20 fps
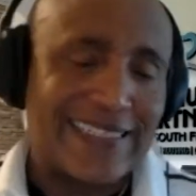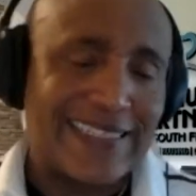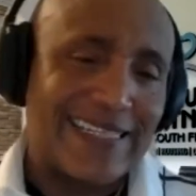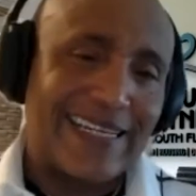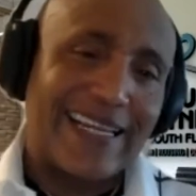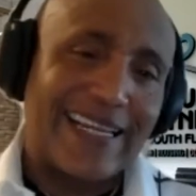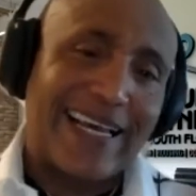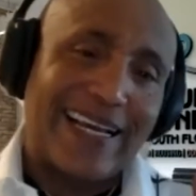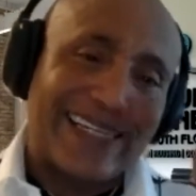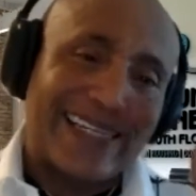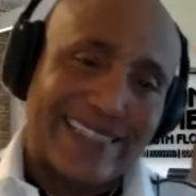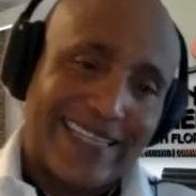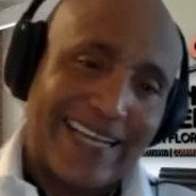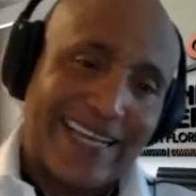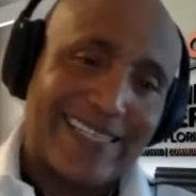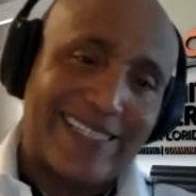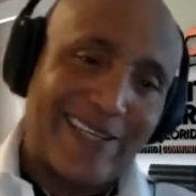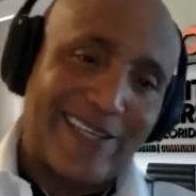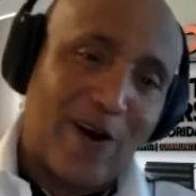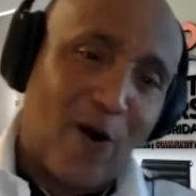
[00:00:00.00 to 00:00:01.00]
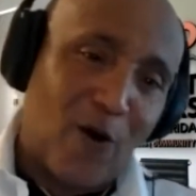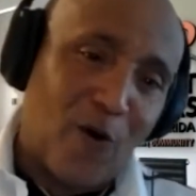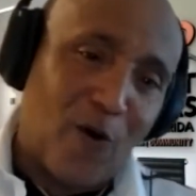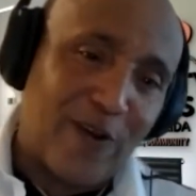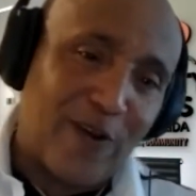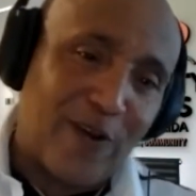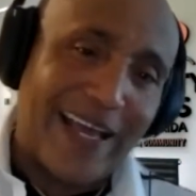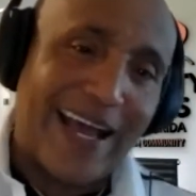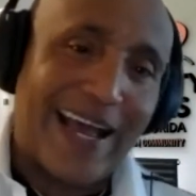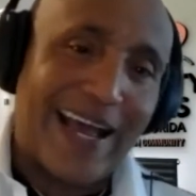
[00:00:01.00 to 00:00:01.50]
And they're like, that's the
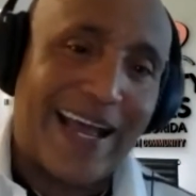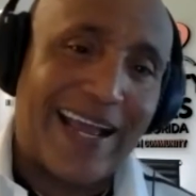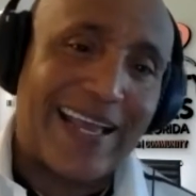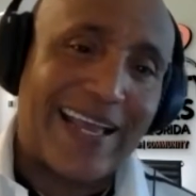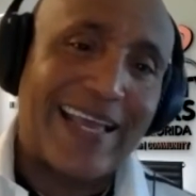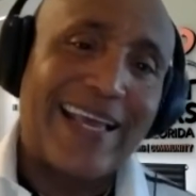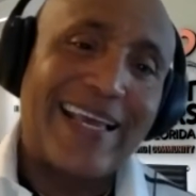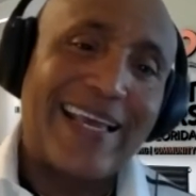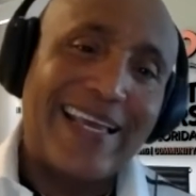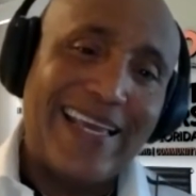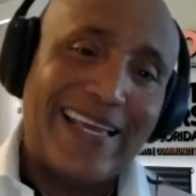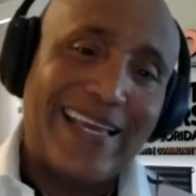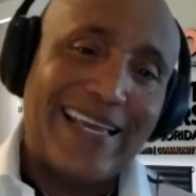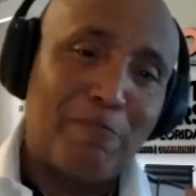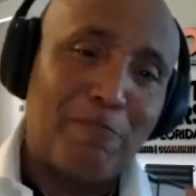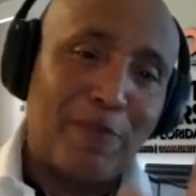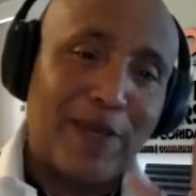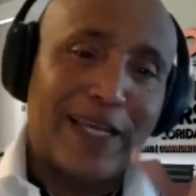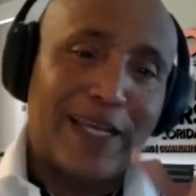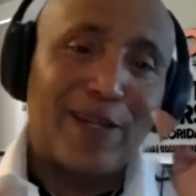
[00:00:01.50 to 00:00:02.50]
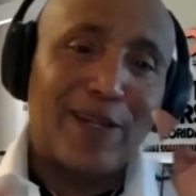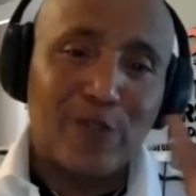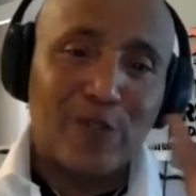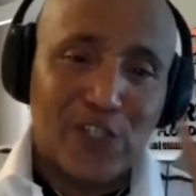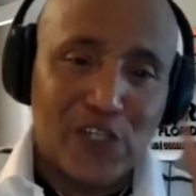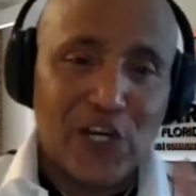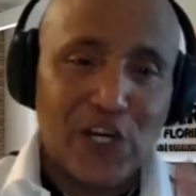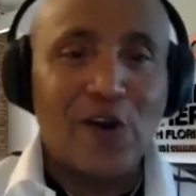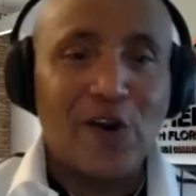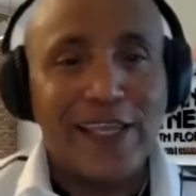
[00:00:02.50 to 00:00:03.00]
old guy he can be a little
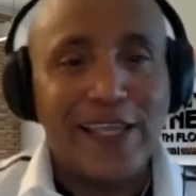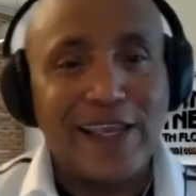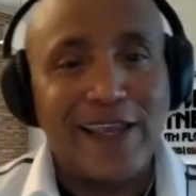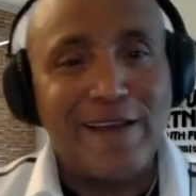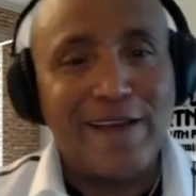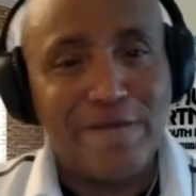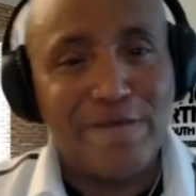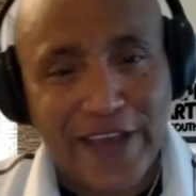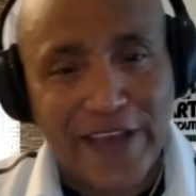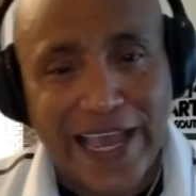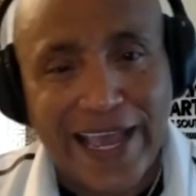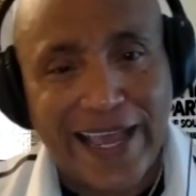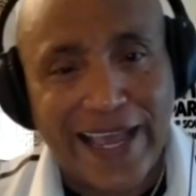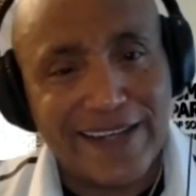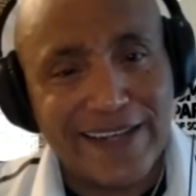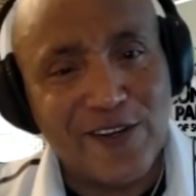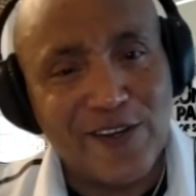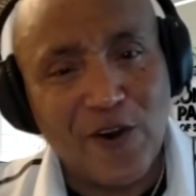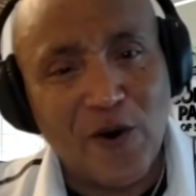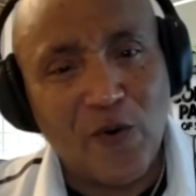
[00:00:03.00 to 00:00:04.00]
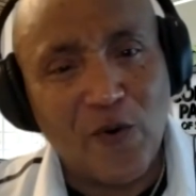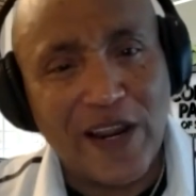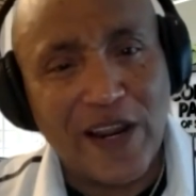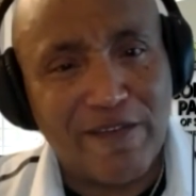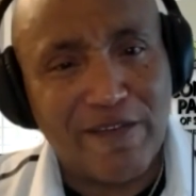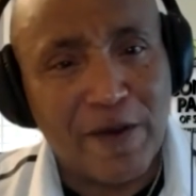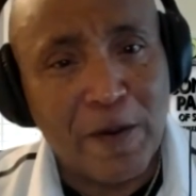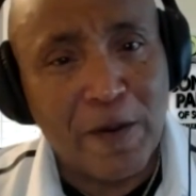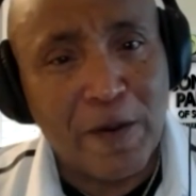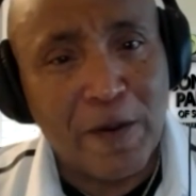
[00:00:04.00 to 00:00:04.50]
chunky and fat, you know,
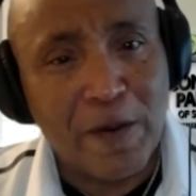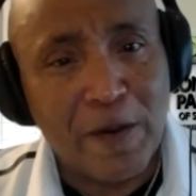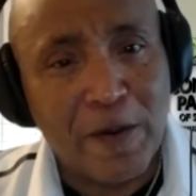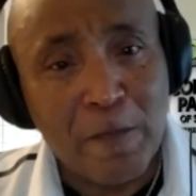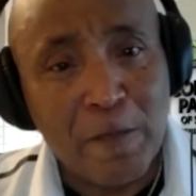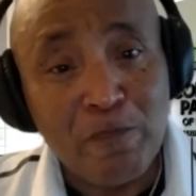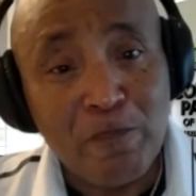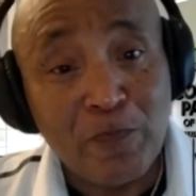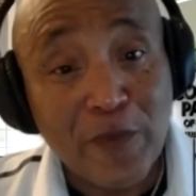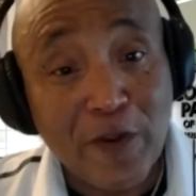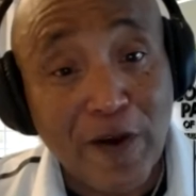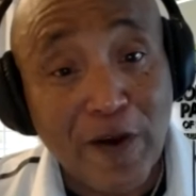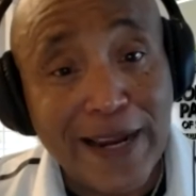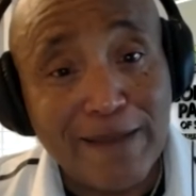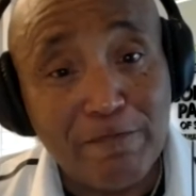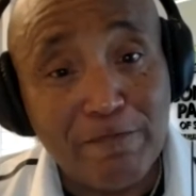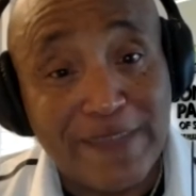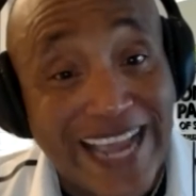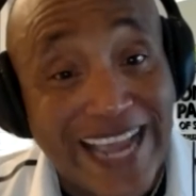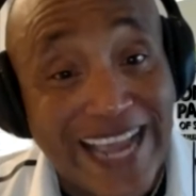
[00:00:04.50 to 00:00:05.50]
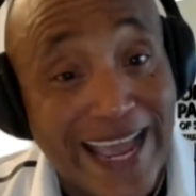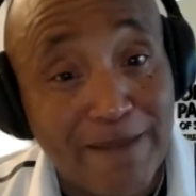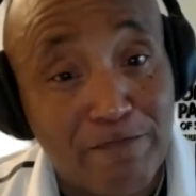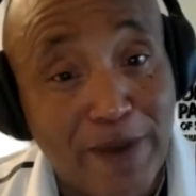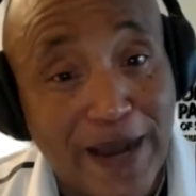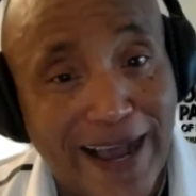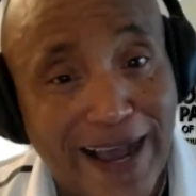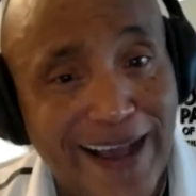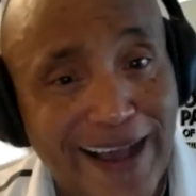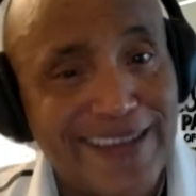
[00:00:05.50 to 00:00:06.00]
whatever, right? Dad
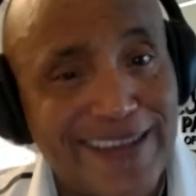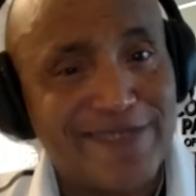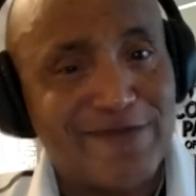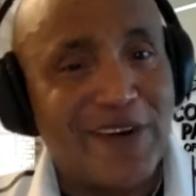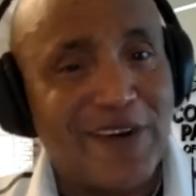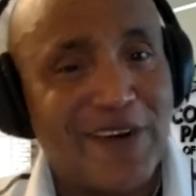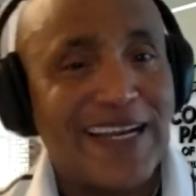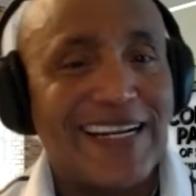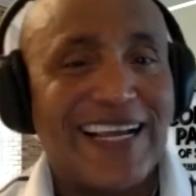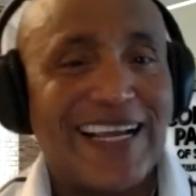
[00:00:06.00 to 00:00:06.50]
bod, right?